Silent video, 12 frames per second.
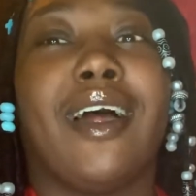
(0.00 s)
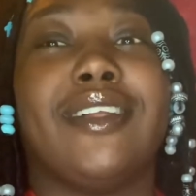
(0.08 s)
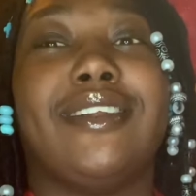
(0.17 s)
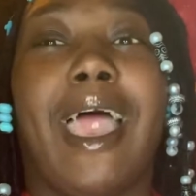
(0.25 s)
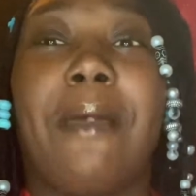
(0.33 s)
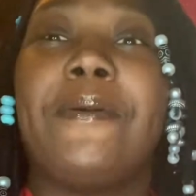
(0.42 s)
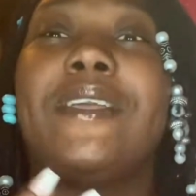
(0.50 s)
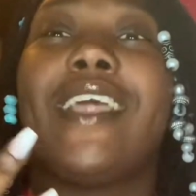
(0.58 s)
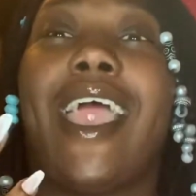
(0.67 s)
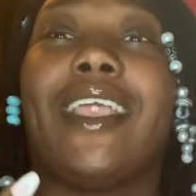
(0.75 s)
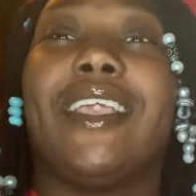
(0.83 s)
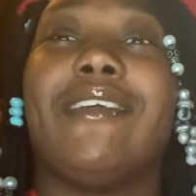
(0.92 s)
Nappy
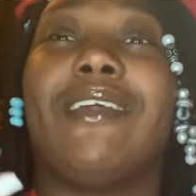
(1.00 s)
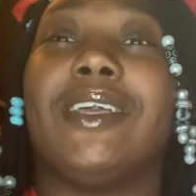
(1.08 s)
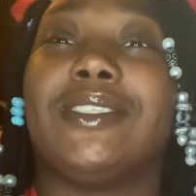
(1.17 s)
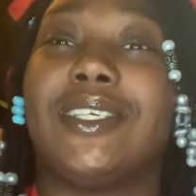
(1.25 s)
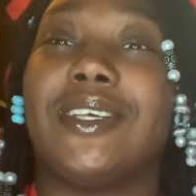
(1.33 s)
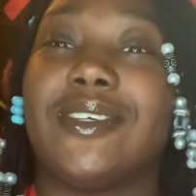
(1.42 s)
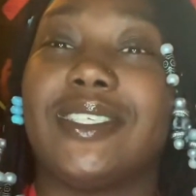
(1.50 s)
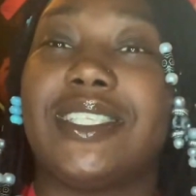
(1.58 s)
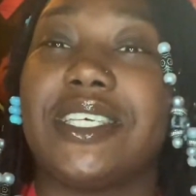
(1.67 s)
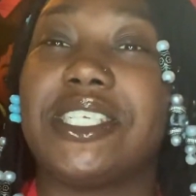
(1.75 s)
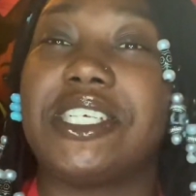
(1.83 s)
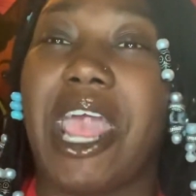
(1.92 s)
Yankee enters
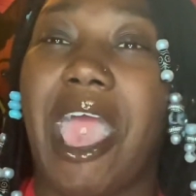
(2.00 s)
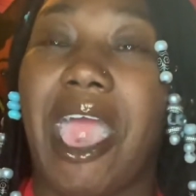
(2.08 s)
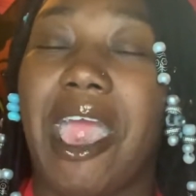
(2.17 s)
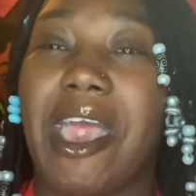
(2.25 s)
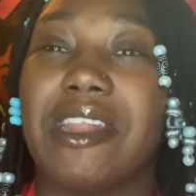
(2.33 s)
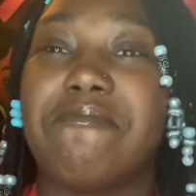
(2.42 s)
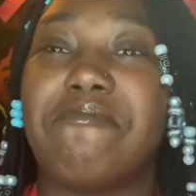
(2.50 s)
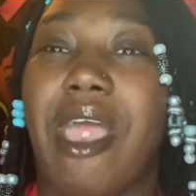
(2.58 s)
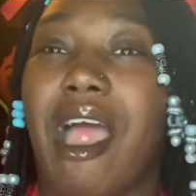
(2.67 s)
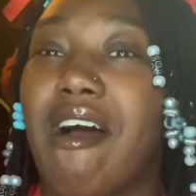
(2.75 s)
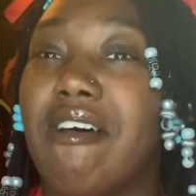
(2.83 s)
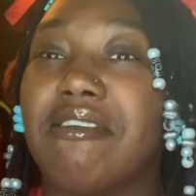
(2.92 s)
the chat at
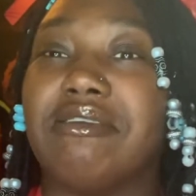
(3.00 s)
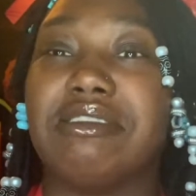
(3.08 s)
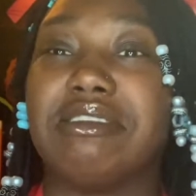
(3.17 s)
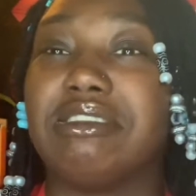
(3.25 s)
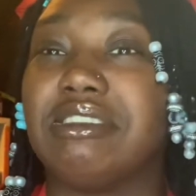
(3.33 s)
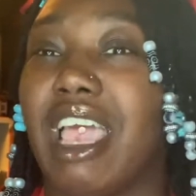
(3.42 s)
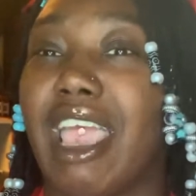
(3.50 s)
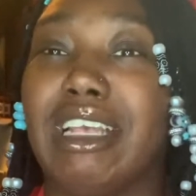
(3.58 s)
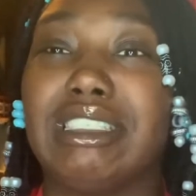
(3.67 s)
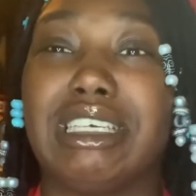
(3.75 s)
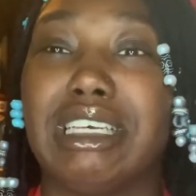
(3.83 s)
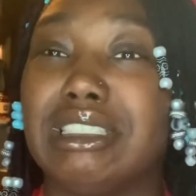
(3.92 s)
about
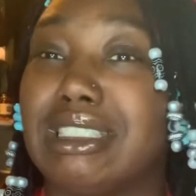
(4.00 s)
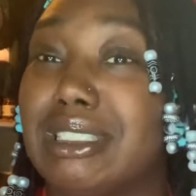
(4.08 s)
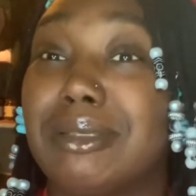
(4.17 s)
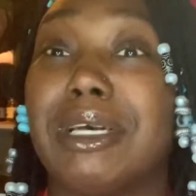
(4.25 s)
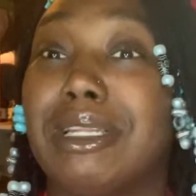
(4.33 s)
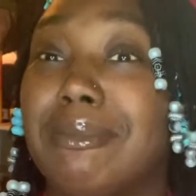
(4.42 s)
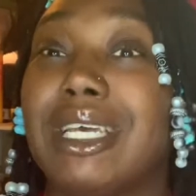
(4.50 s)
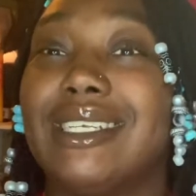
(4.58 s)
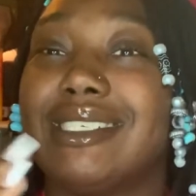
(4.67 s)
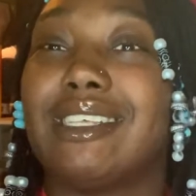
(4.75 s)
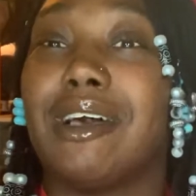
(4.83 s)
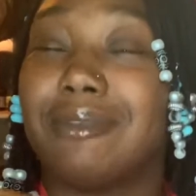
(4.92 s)
18 to 20
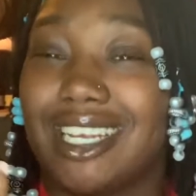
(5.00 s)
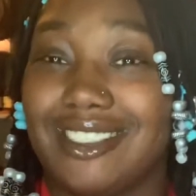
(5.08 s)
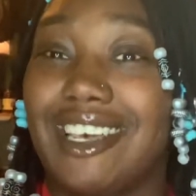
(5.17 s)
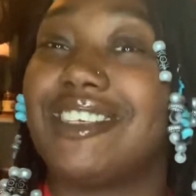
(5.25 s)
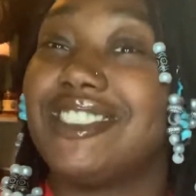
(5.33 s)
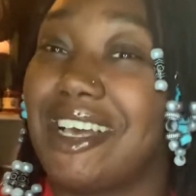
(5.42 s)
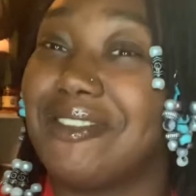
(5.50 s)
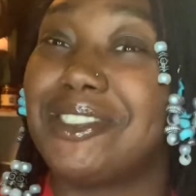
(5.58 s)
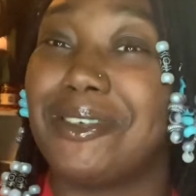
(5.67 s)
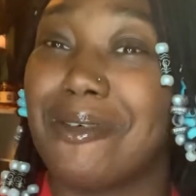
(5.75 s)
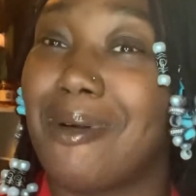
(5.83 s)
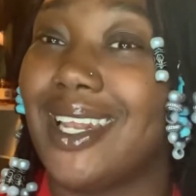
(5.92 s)
minutes, something like that, because I was
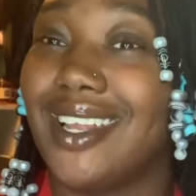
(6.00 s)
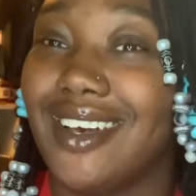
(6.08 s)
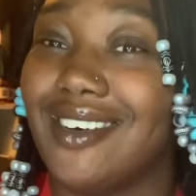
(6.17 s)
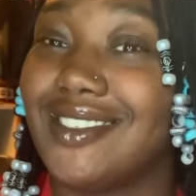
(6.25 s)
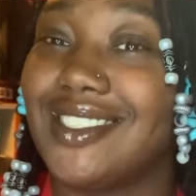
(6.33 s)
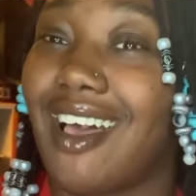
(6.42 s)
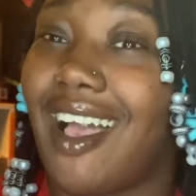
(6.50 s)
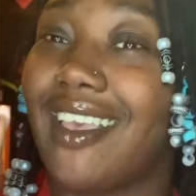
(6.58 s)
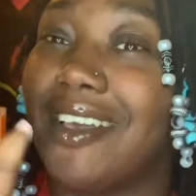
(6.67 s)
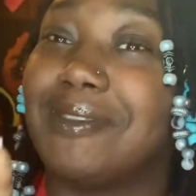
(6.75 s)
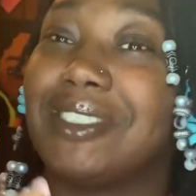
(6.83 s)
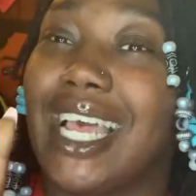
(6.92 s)
doing my nails, so I
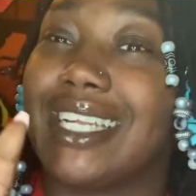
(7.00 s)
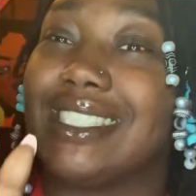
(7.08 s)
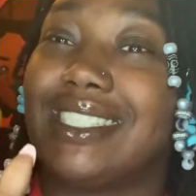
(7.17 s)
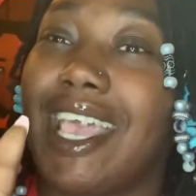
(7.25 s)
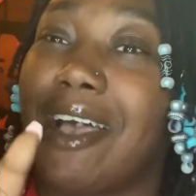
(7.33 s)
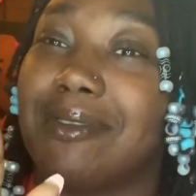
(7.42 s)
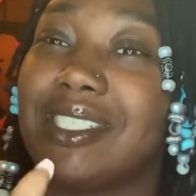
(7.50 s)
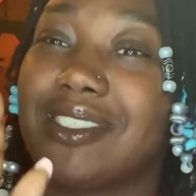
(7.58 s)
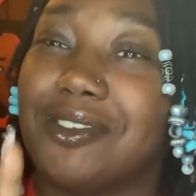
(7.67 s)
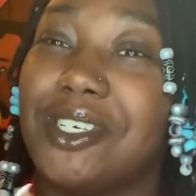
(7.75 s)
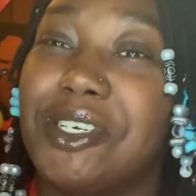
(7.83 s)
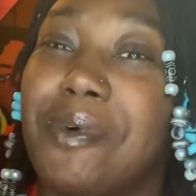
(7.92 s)
kept trying to tap the
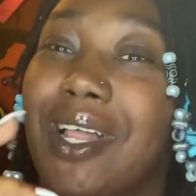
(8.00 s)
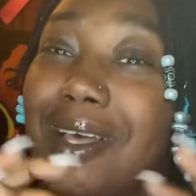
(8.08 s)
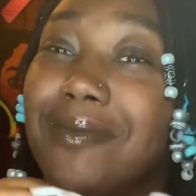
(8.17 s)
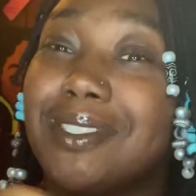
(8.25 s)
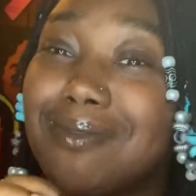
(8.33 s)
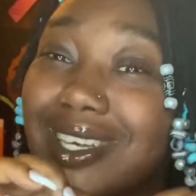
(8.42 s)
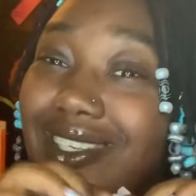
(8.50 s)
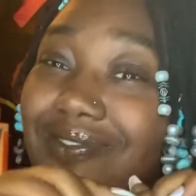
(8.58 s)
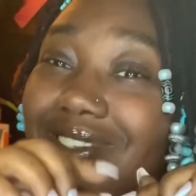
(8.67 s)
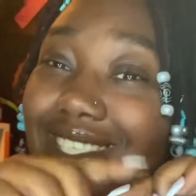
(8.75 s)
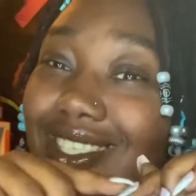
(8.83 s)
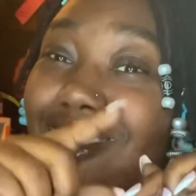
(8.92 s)
screen while I was waiting
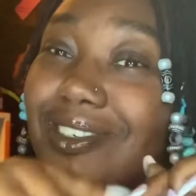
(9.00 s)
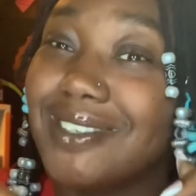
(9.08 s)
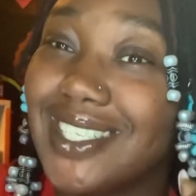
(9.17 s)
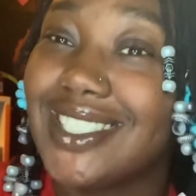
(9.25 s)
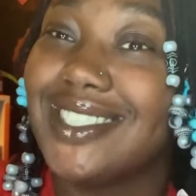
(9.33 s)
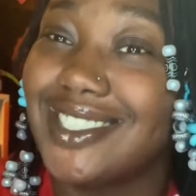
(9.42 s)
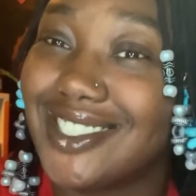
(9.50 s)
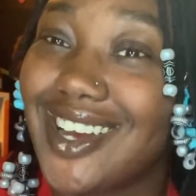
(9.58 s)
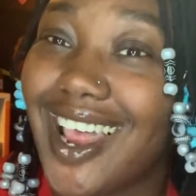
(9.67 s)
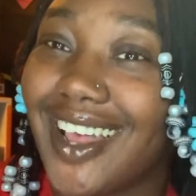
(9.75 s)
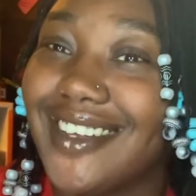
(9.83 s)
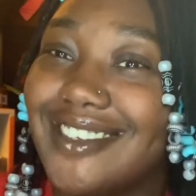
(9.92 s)
for the acrylic to
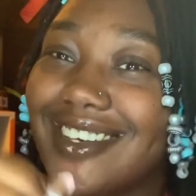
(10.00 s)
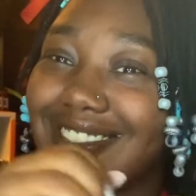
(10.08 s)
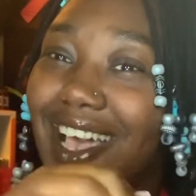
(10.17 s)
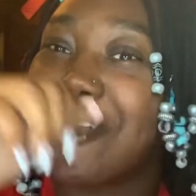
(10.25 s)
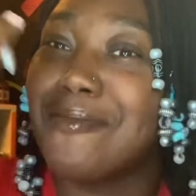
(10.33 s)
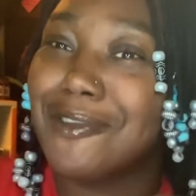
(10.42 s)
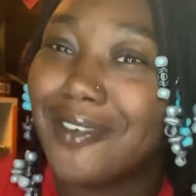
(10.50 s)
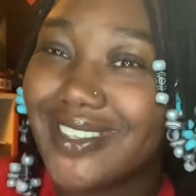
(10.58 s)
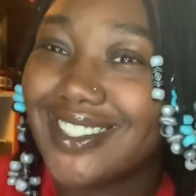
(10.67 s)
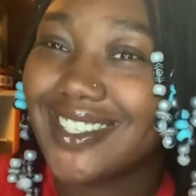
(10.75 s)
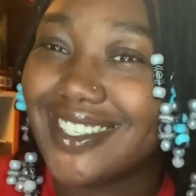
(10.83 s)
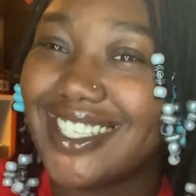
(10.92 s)
dry, you know, so I could move on
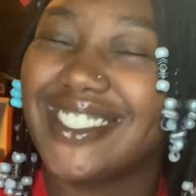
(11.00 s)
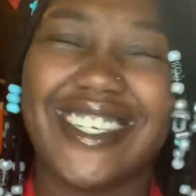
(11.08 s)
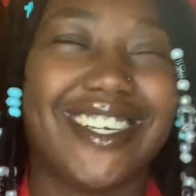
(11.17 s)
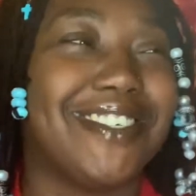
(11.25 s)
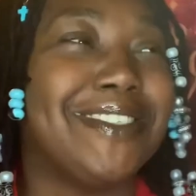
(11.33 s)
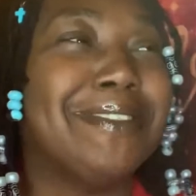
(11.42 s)
to the next nail.